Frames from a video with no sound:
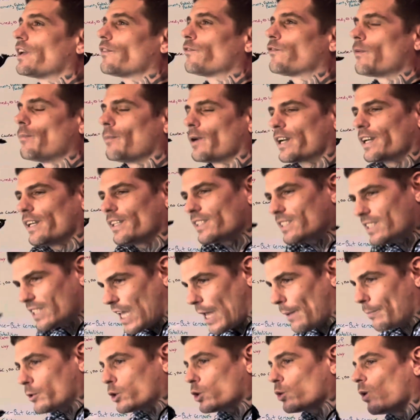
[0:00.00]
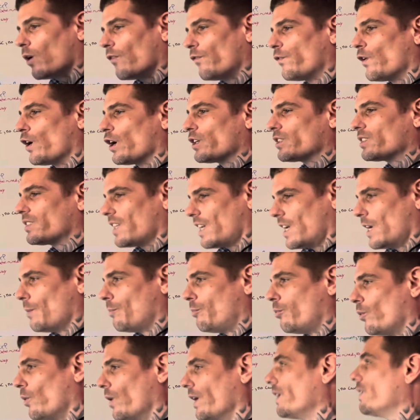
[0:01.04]
it from a conceptual first
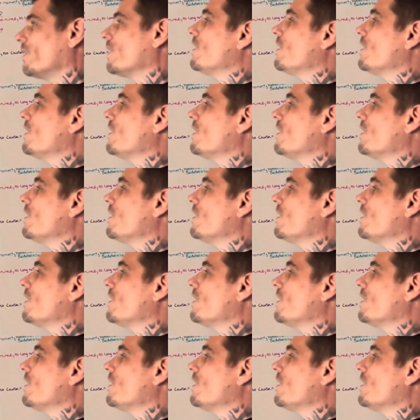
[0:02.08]
standpoint.